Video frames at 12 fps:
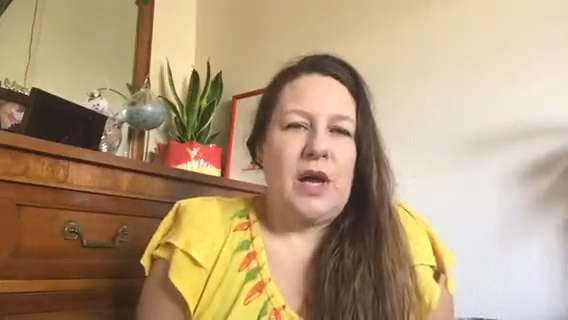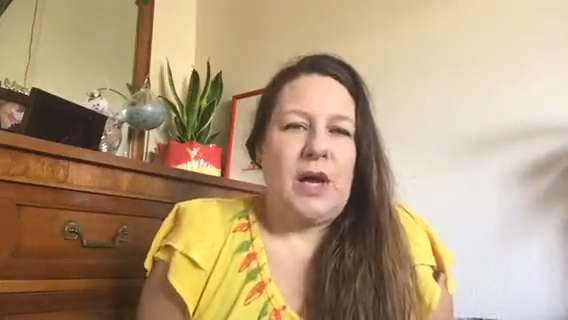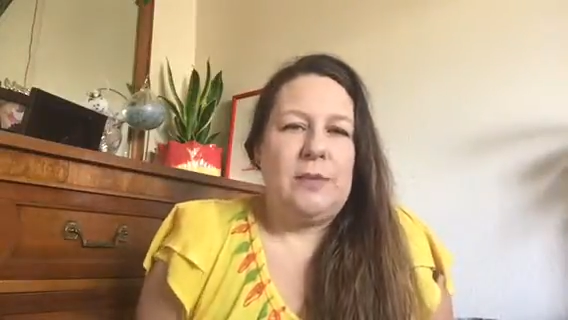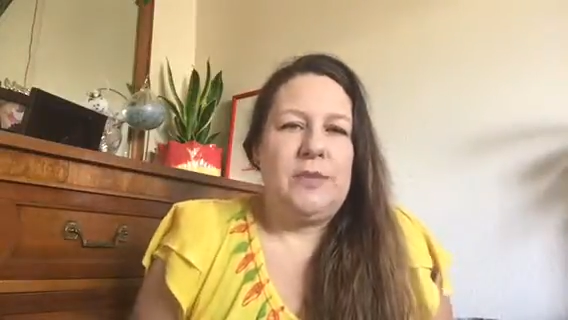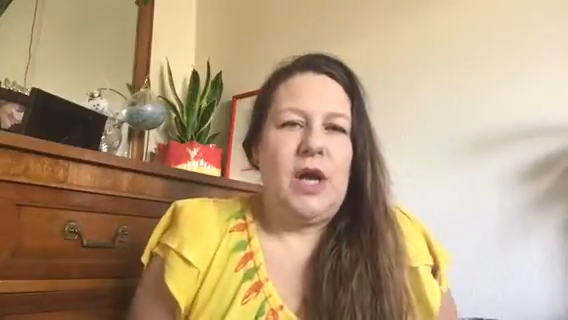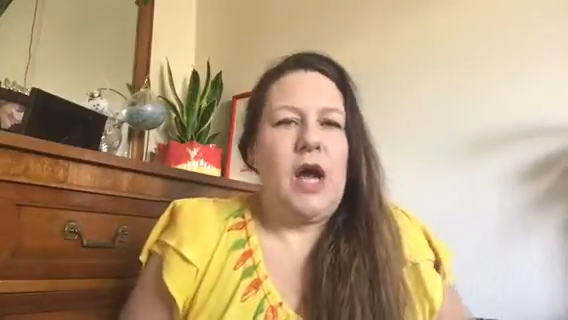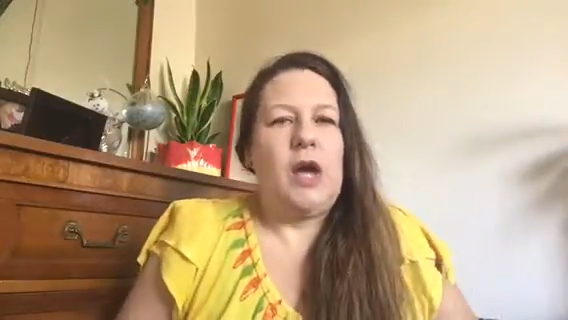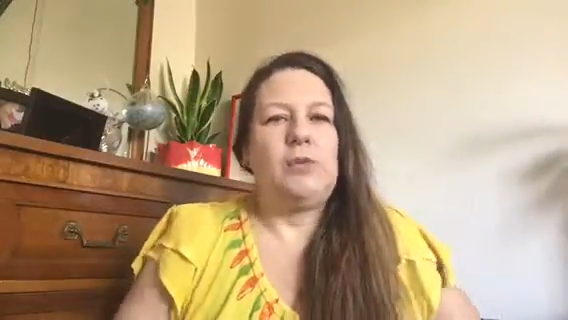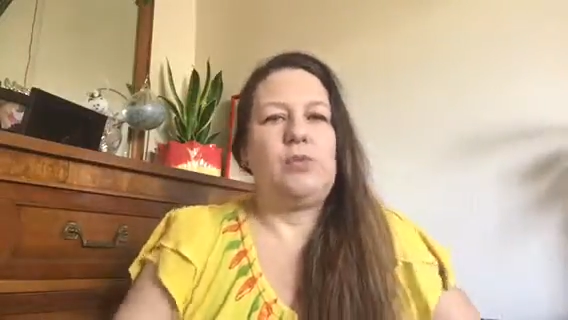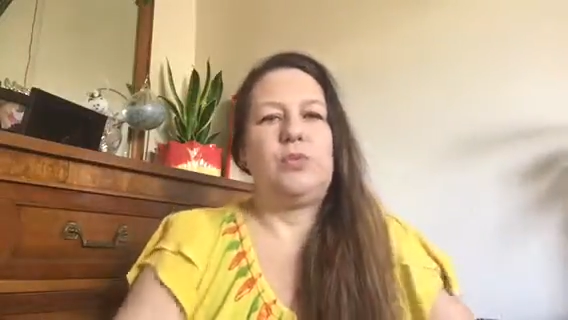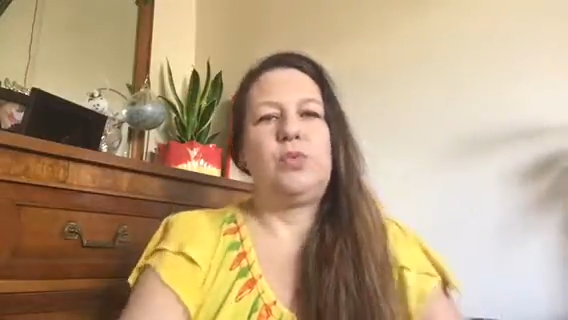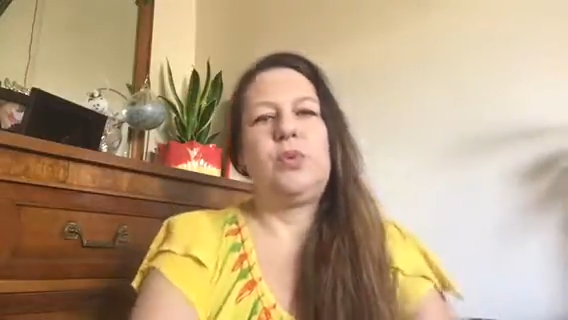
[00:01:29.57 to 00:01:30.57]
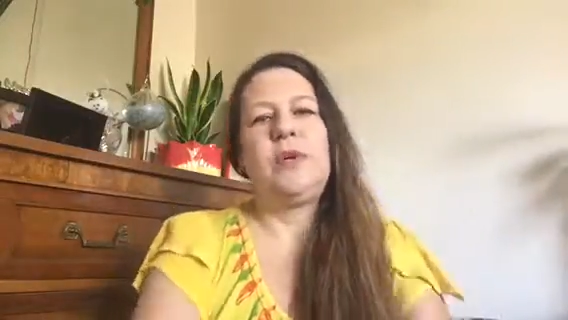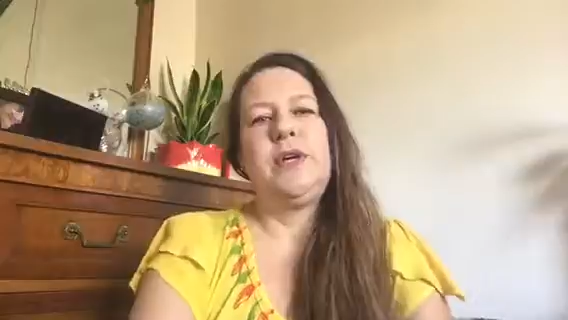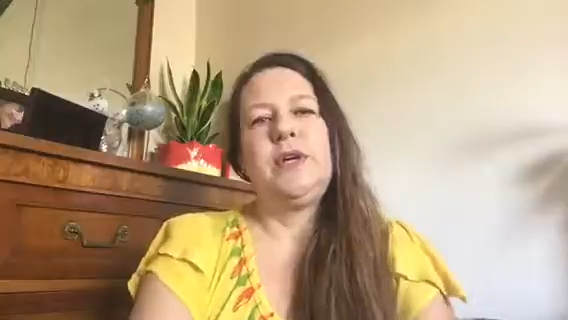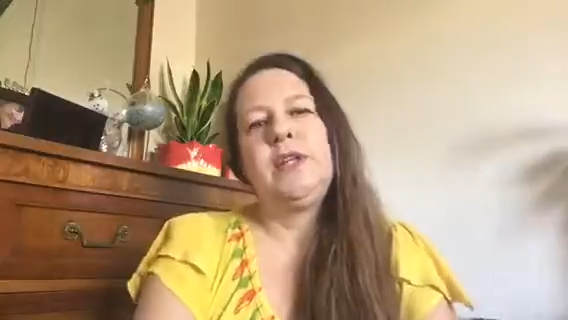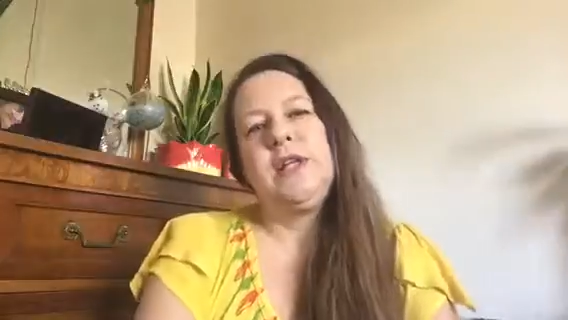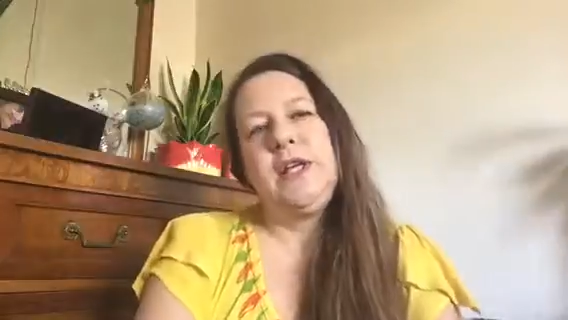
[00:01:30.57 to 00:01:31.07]
I'm not
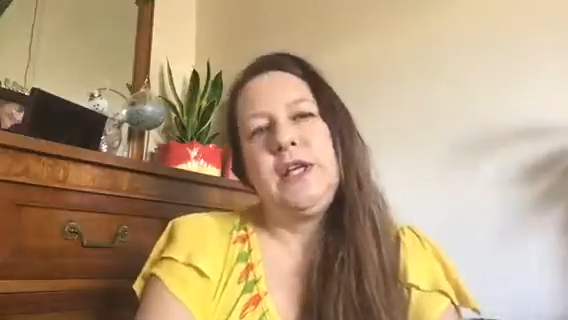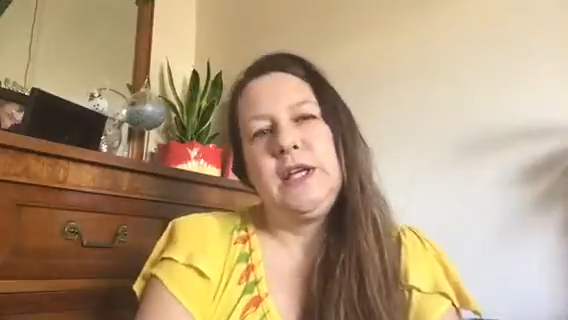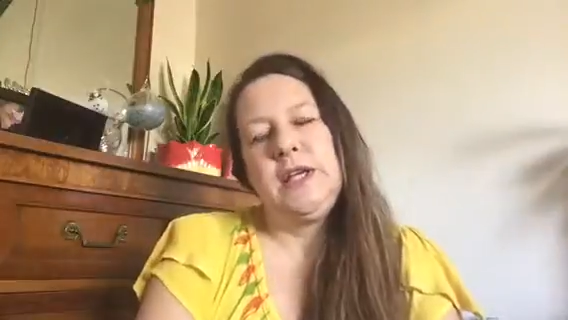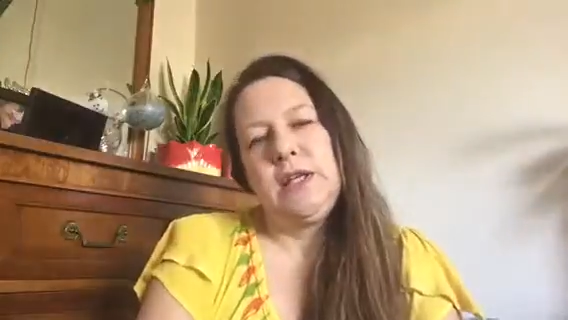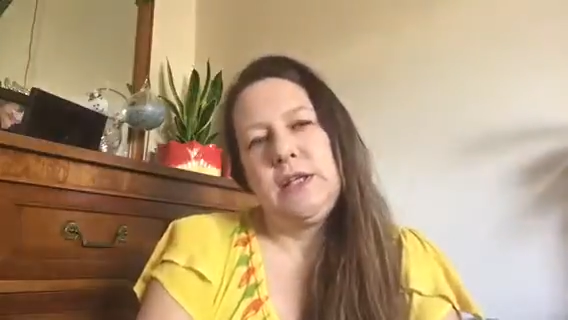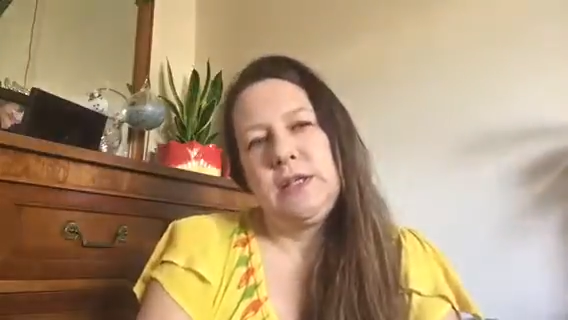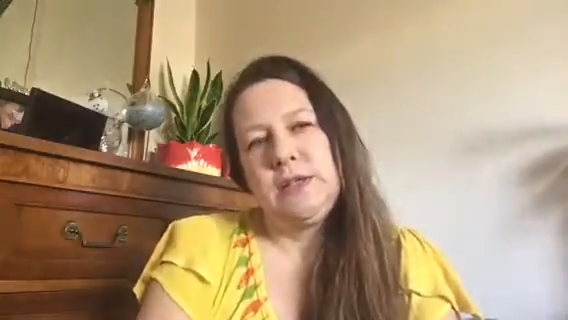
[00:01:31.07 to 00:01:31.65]
really